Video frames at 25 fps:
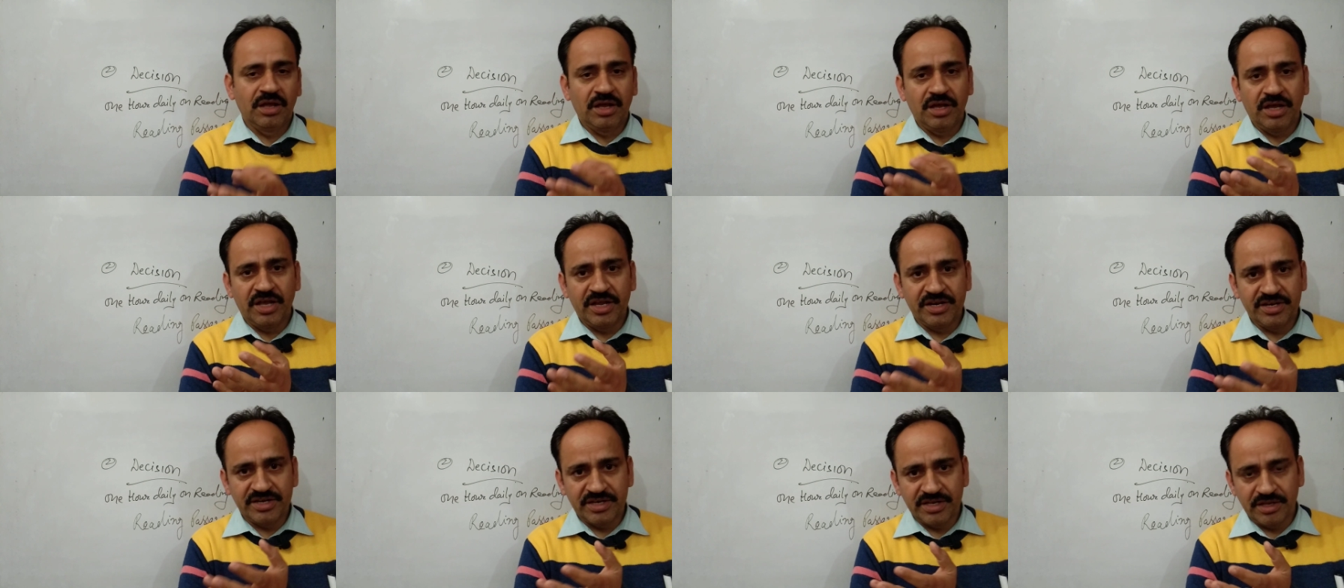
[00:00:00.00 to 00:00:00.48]

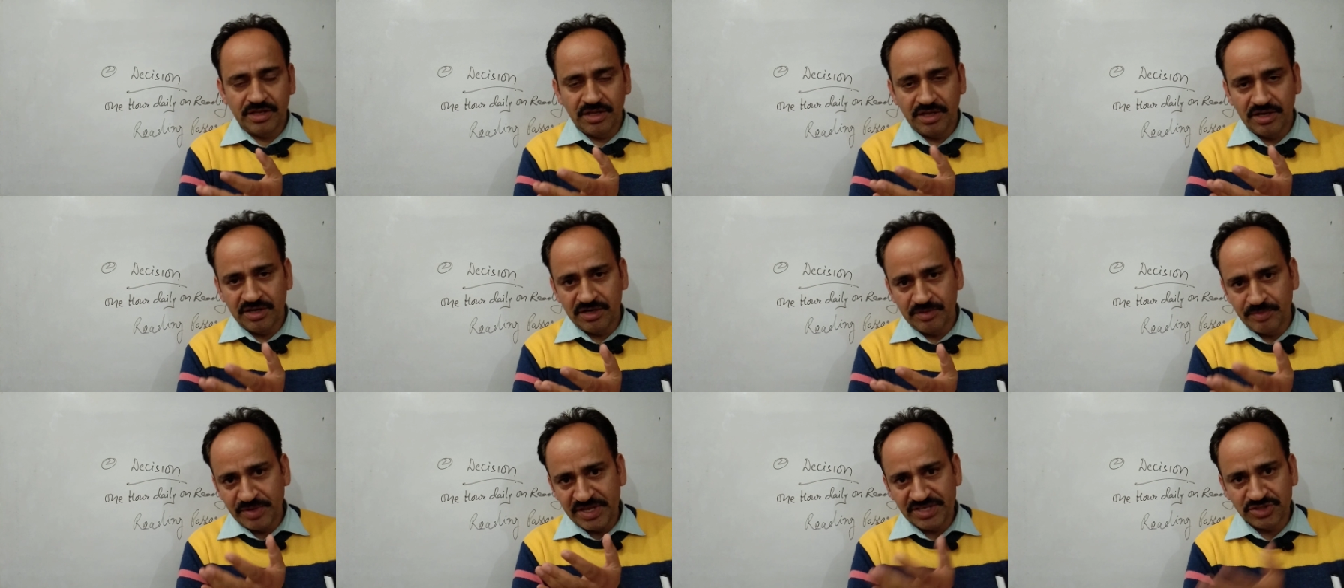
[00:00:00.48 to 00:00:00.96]

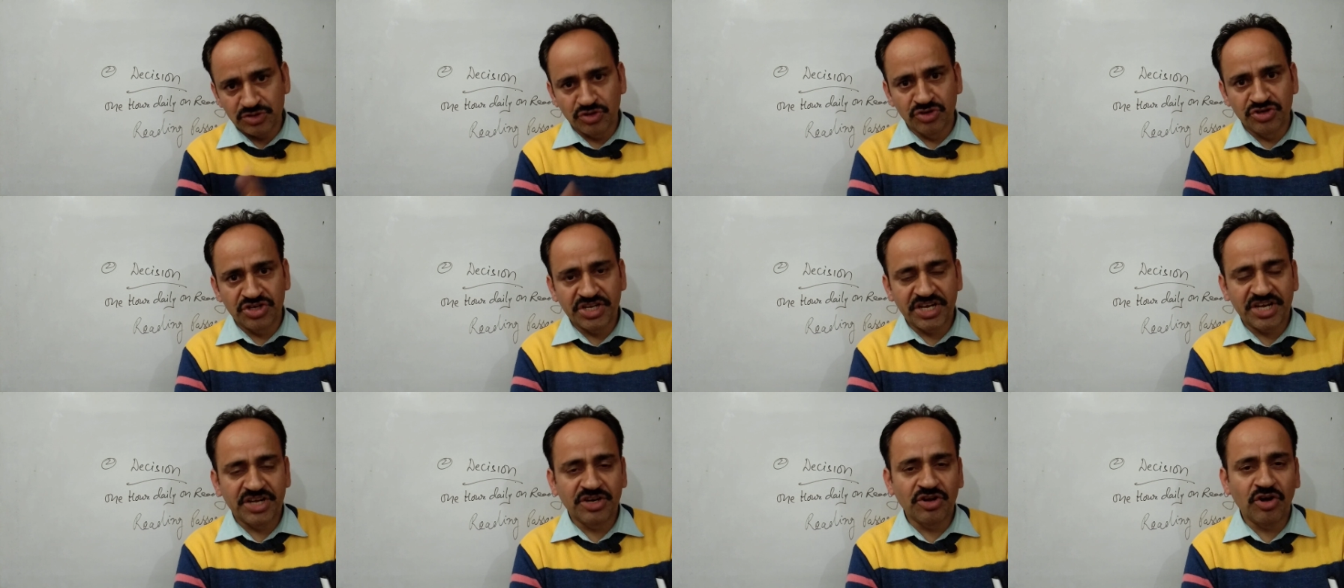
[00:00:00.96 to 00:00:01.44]
it, based on
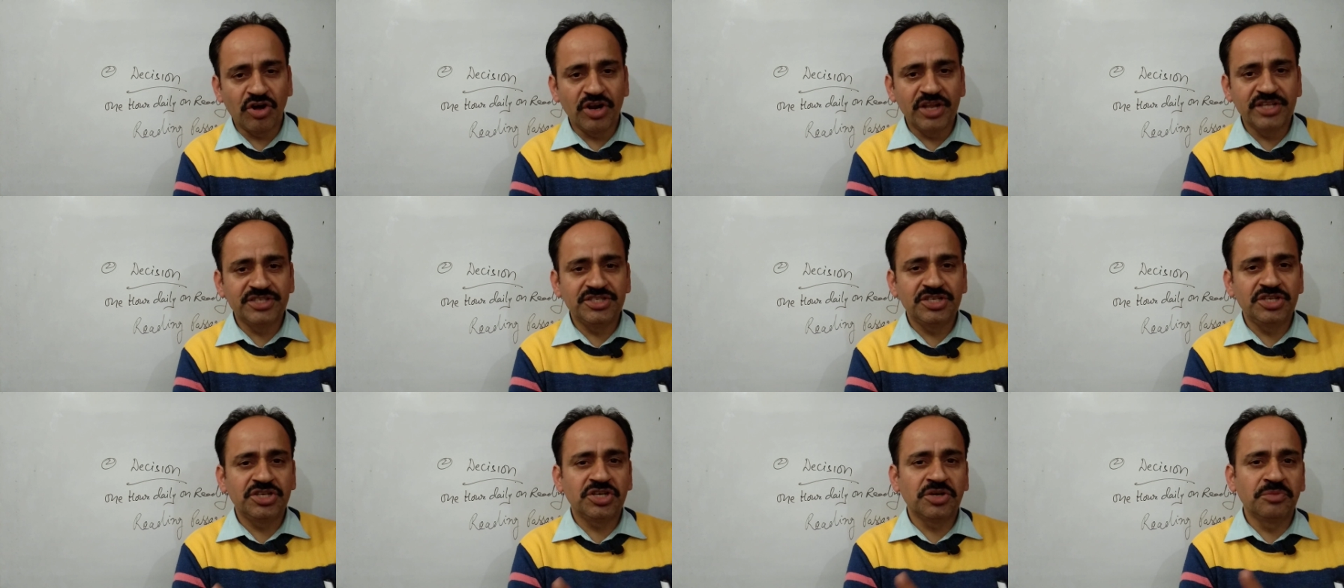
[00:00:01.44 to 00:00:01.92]

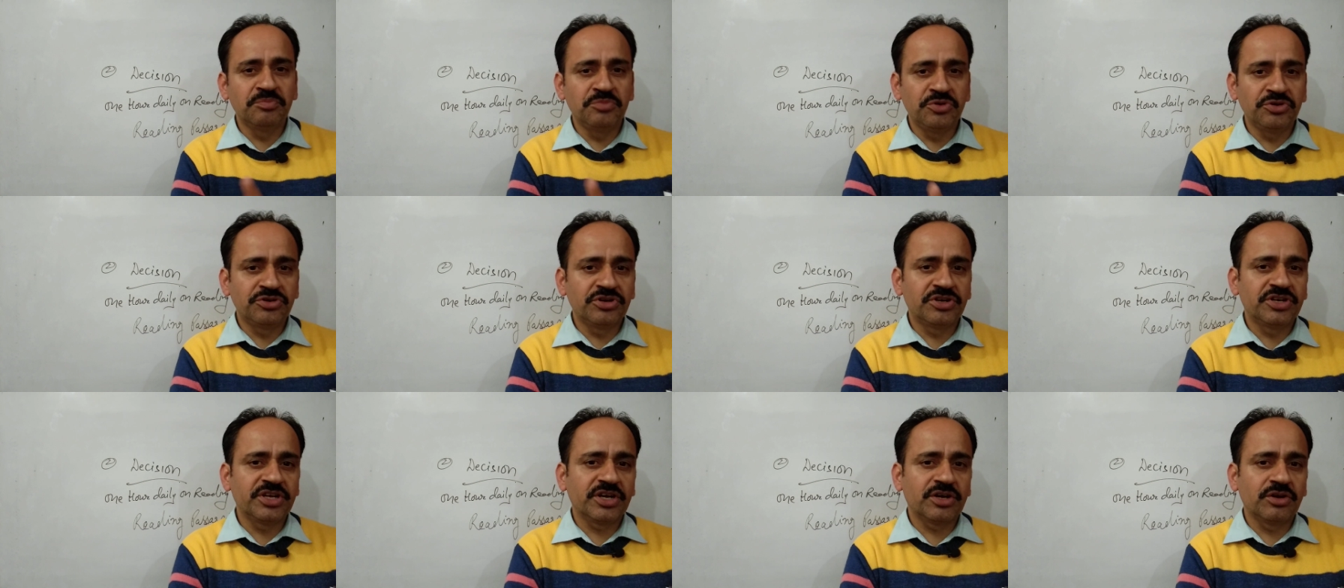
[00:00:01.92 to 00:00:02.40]
technology,
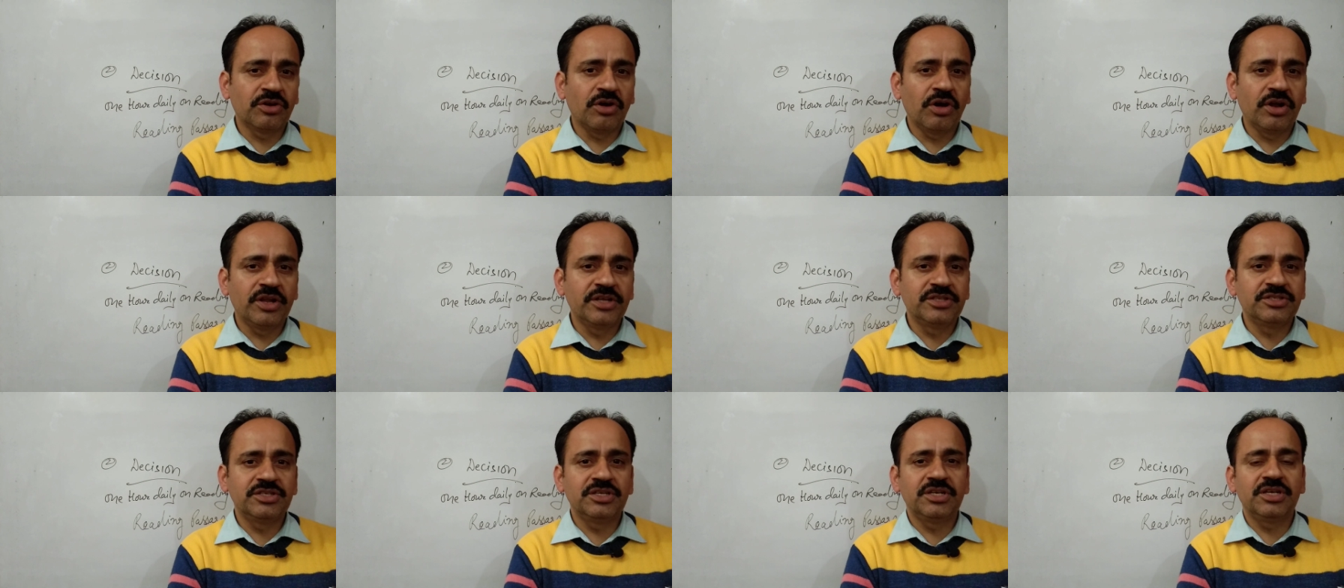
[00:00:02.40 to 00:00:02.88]
computer
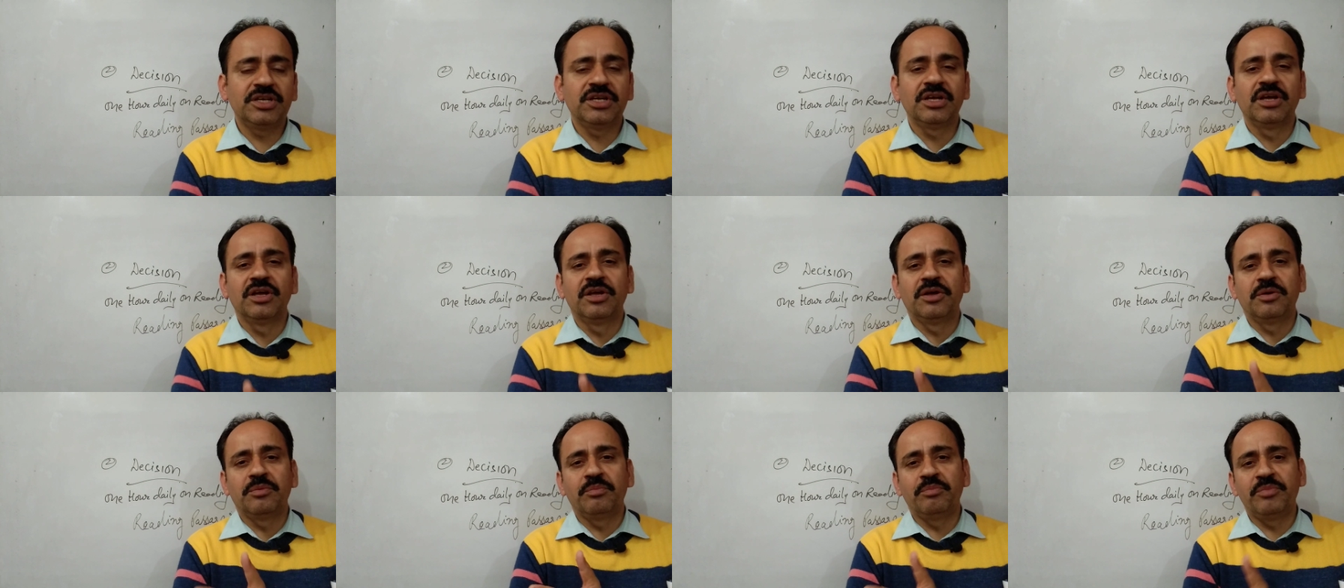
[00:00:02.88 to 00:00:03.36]

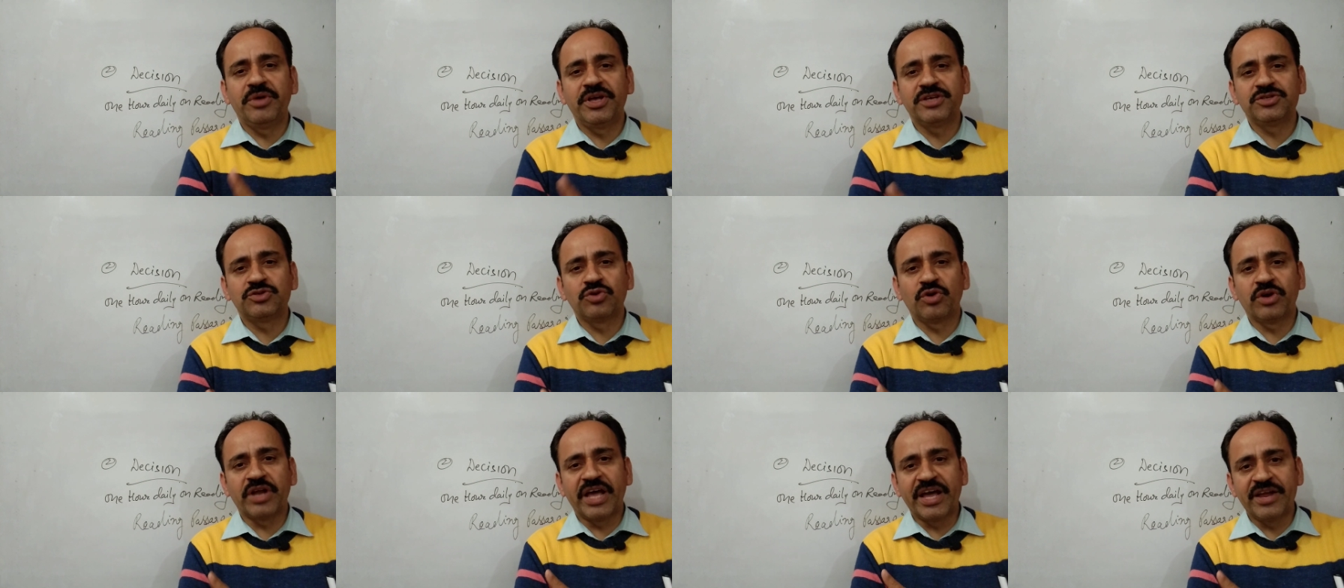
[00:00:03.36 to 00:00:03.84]
technology, based
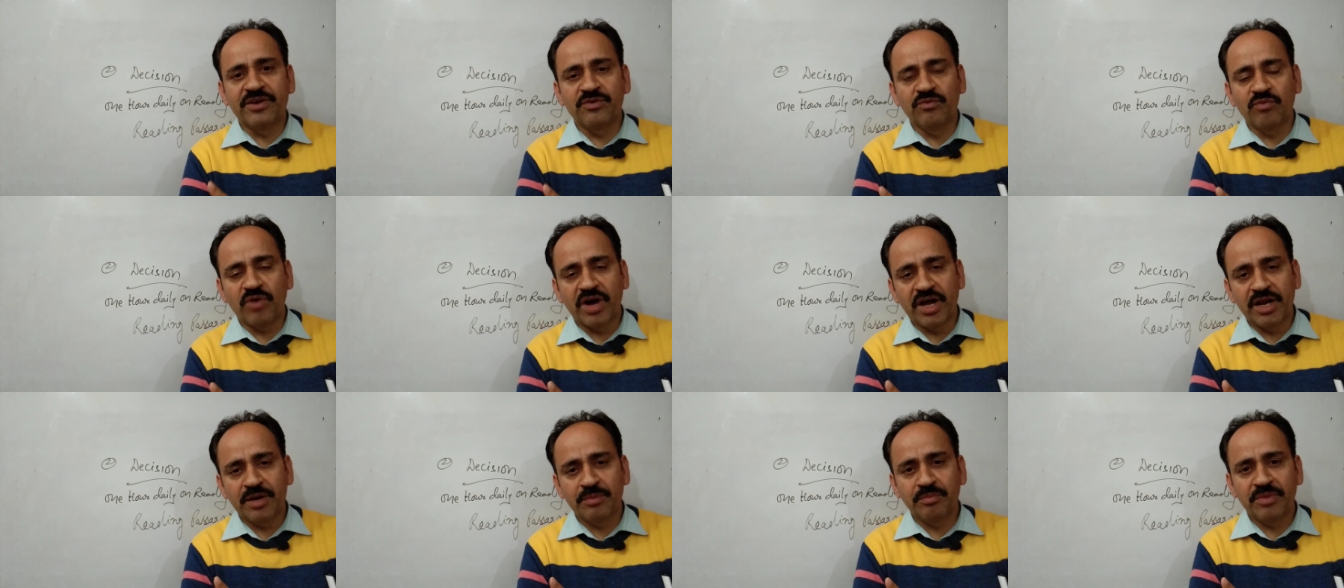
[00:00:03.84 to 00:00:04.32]
on
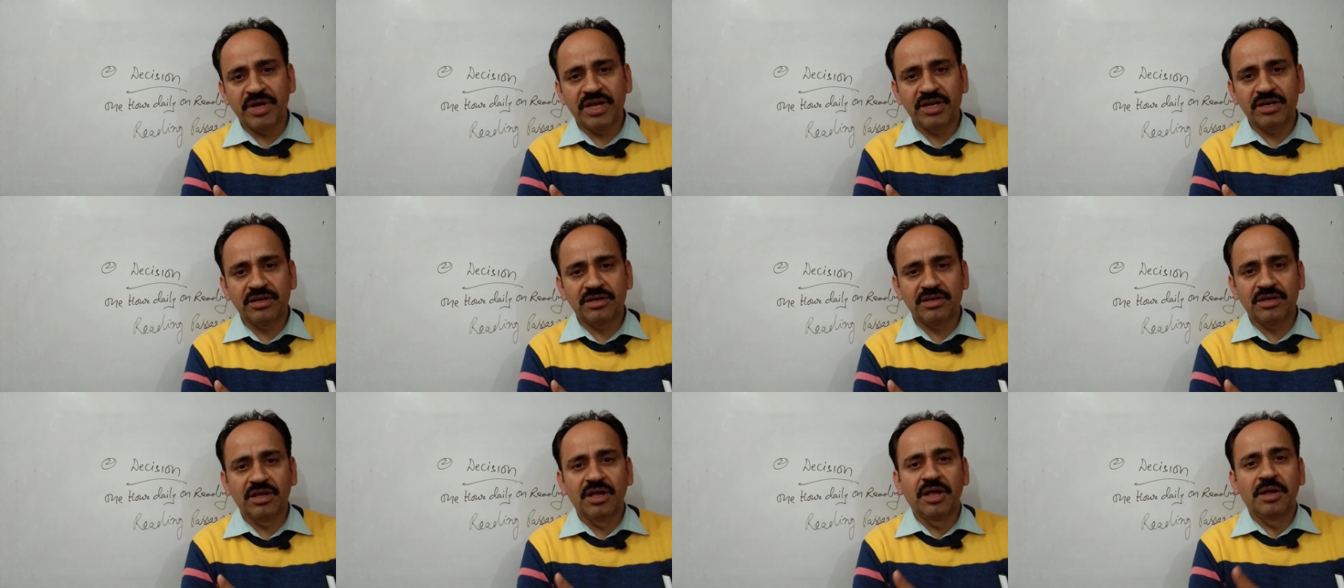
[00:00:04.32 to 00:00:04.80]
environment,
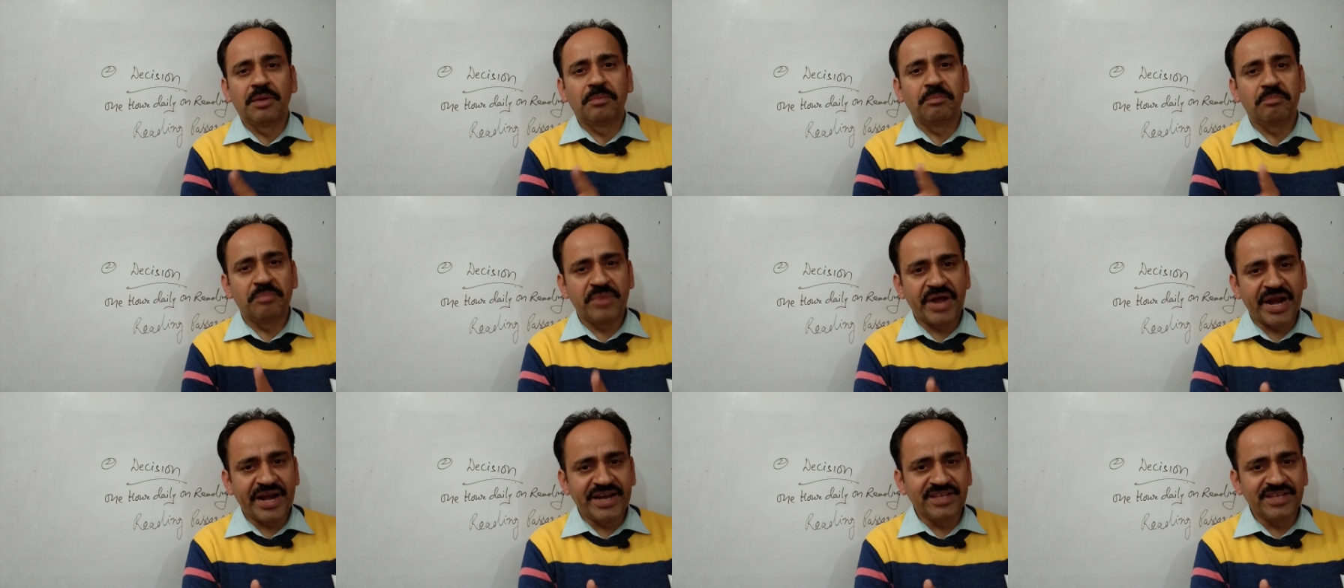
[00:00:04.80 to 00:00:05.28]

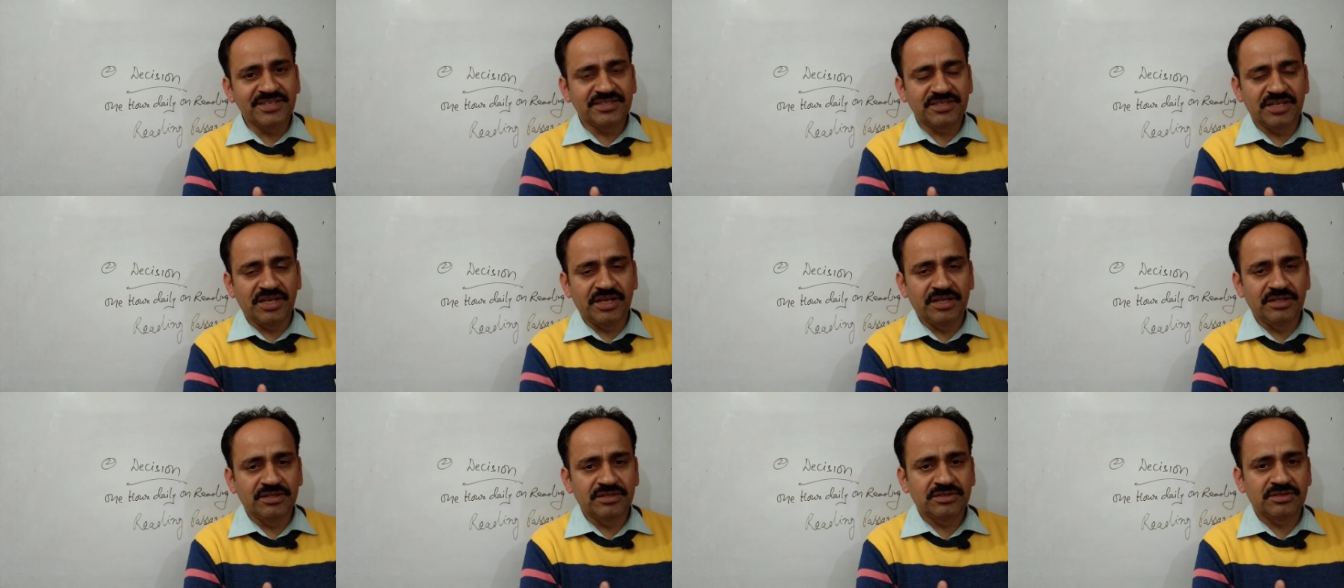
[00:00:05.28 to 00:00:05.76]

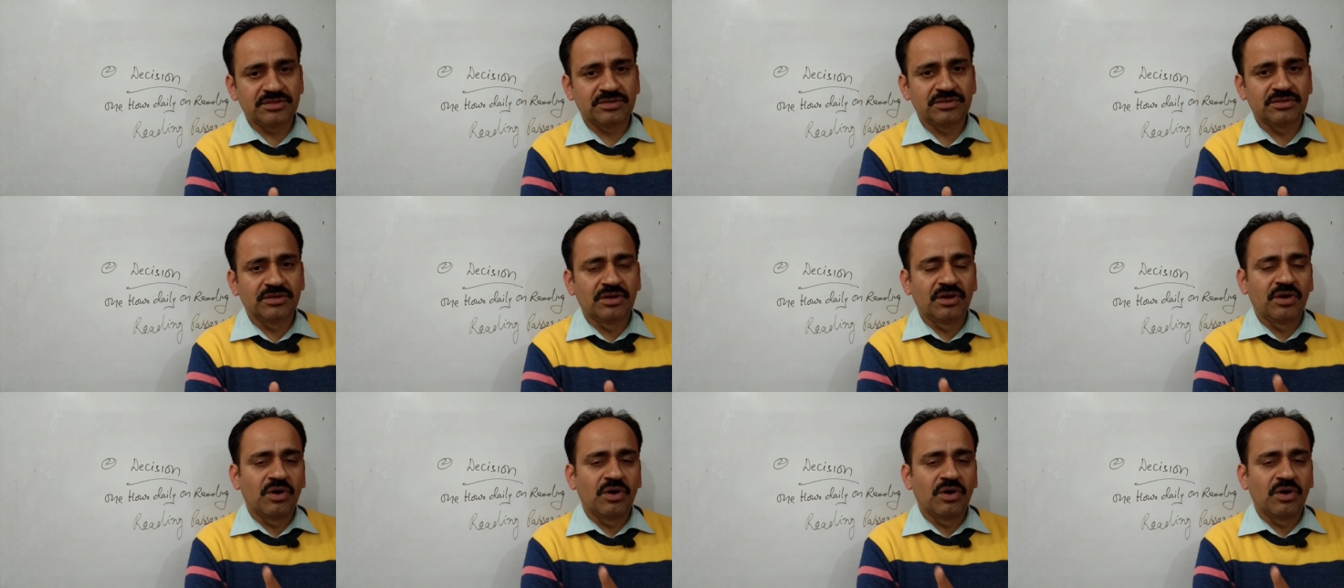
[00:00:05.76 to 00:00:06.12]
medicines,